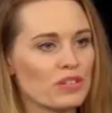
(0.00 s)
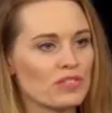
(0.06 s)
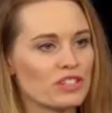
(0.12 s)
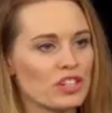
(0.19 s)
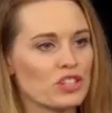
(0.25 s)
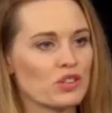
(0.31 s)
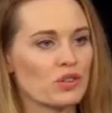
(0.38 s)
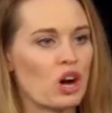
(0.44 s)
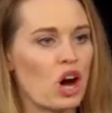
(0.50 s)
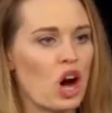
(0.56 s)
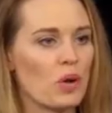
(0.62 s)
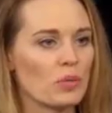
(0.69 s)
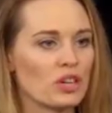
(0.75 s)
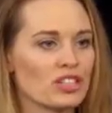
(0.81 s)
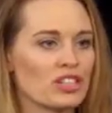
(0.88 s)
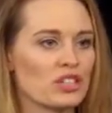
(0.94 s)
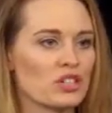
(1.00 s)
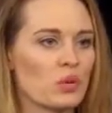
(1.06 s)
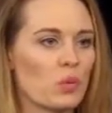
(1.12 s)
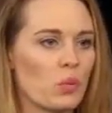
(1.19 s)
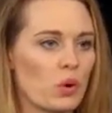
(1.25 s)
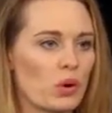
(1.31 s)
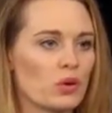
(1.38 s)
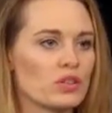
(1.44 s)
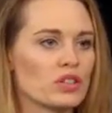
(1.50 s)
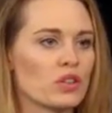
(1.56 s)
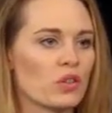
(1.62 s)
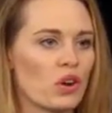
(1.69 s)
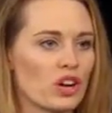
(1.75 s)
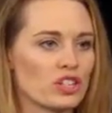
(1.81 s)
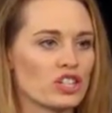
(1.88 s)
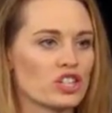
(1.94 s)
of Digital Commerce is the world's
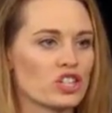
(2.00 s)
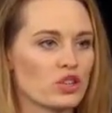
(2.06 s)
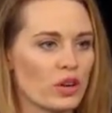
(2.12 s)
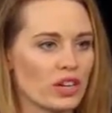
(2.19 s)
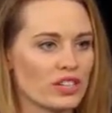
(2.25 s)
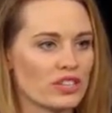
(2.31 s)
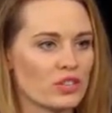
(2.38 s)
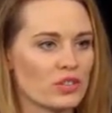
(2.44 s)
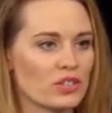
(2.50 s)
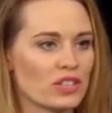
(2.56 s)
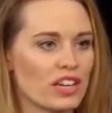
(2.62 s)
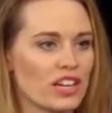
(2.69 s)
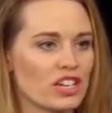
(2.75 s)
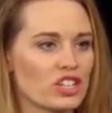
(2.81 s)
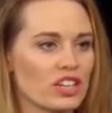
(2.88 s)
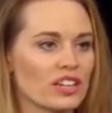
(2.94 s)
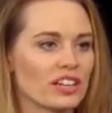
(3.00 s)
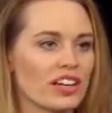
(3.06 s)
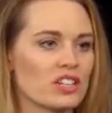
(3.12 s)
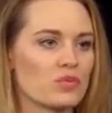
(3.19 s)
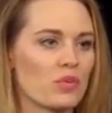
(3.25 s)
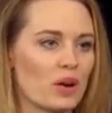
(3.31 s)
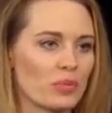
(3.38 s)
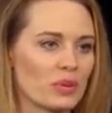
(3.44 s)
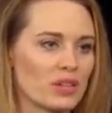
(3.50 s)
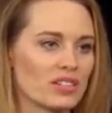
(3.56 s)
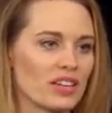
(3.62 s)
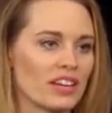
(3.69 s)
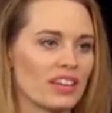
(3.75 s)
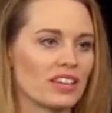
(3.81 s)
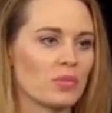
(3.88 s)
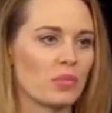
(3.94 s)
largest trade association that's
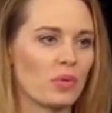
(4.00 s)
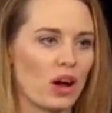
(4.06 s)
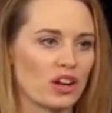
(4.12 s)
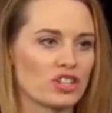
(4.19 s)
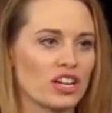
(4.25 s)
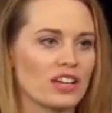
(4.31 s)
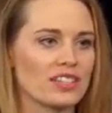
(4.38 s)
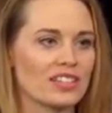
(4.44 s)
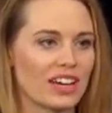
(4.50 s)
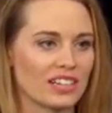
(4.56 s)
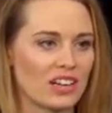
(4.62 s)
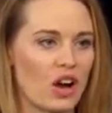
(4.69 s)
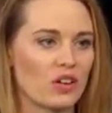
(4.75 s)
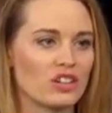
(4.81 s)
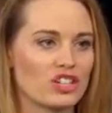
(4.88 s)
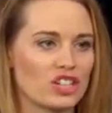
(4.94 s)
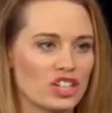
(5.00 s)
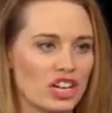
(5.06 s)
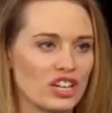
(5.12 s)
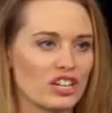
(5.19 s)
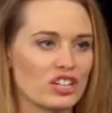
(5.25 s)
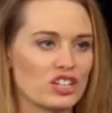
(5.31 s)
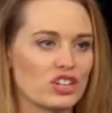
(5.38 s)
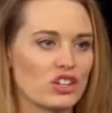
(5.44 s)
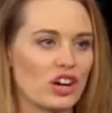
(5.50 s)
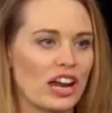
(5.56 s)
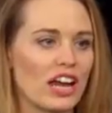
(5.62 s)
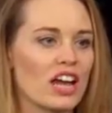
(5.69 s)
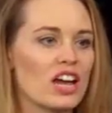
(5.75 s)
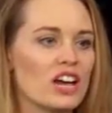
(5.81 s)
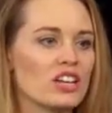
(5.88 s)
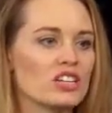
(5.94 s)
representing the blockchain technology industry.
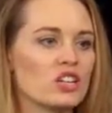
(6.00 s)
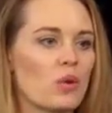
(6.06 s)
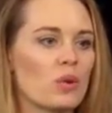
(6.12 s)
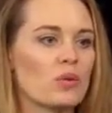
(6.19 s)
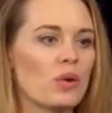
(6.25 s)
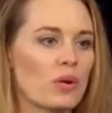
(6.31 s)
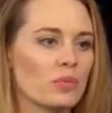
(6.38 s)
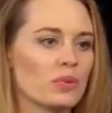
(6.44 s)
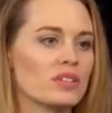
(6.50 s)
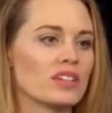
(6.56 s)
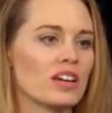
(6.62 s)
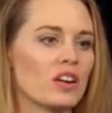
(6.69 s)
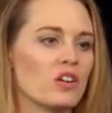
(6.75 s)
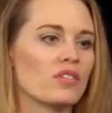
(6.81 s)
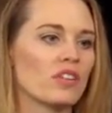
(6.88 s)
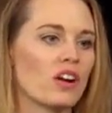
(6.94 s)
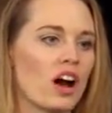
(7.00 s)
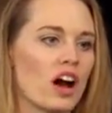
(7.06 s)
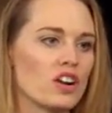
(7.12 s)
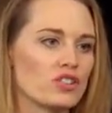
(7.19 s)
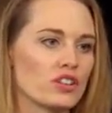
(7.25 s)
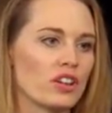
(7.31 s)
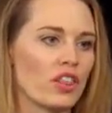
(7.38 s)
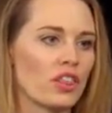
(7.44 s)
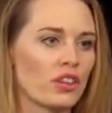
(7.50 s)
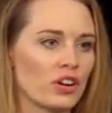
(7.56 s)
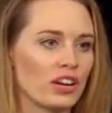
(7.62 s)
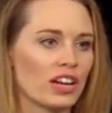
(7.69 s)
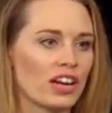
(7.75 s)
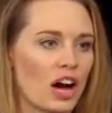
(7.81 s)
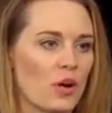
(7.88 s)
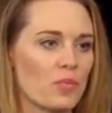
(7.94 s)
So we represent over
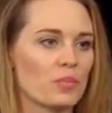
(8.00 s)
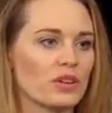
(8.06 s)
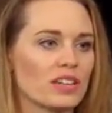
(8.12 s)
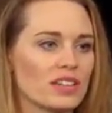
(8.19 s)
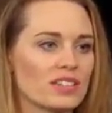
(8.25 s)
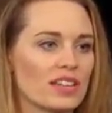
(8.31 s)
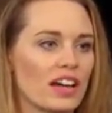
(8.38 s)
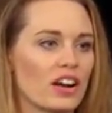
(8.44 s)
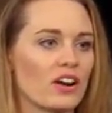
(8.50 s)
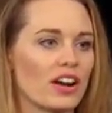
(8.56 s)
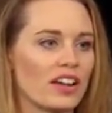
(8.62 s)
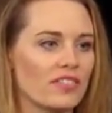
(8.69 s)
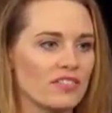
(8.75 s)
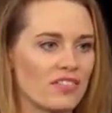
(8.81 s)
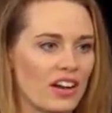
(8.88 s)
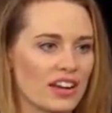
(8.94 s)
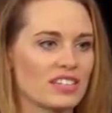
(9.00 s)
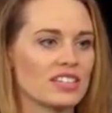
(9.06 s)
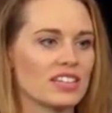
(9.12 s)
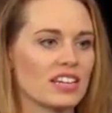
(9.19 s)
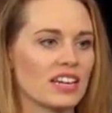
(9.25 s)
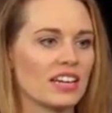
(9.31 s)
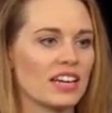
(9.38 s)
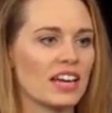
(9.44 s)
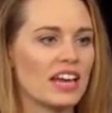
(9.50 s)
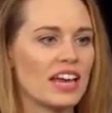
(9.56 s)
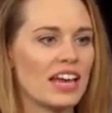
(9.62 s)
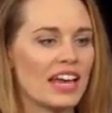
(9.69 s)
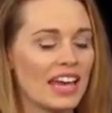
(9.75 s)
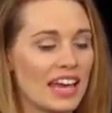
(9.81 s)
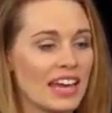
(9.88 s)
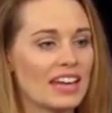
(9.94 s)
130 companies that are investing
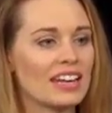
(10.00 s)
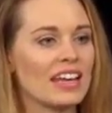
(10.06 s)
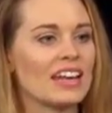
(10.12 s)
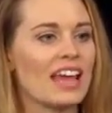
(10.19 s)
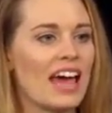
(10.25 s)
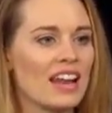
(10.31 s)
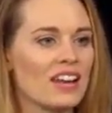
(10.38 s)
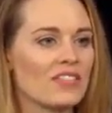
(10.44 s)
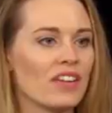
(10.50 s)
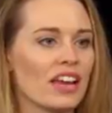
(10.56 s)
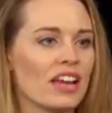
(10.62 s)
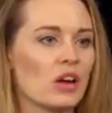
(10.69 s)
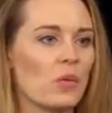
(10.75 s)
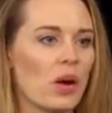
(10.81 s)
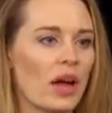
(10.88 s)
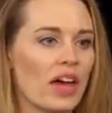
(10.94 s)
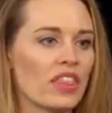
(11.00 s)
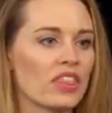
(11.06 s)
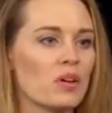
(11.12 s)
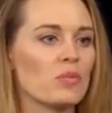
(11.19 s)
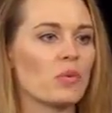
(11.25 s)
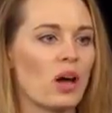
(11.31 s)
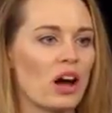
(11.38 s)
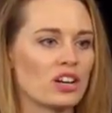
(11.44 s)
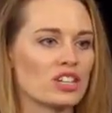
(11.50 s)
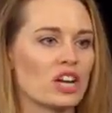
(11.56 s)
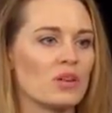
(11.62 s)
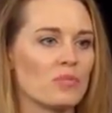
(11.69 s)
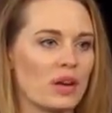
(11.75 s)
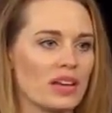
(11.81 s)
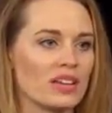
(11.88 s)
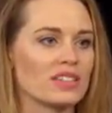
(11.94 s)
in and innovating with
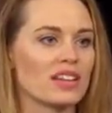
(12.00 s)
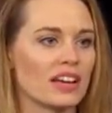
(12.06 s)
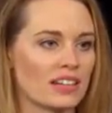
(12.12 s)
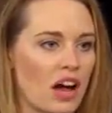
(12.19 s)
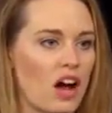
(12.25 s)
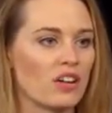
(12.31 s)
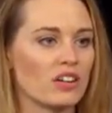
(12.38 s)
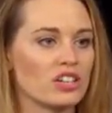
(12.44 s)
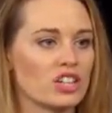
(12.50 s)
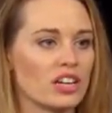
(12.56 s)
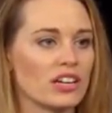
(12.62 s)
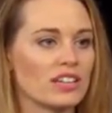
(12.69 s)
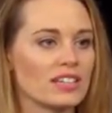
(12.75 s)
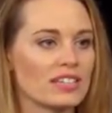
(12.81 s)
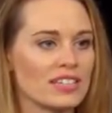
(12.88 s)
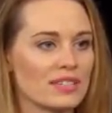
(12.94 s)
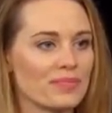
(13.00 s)
blockchain-based technologies.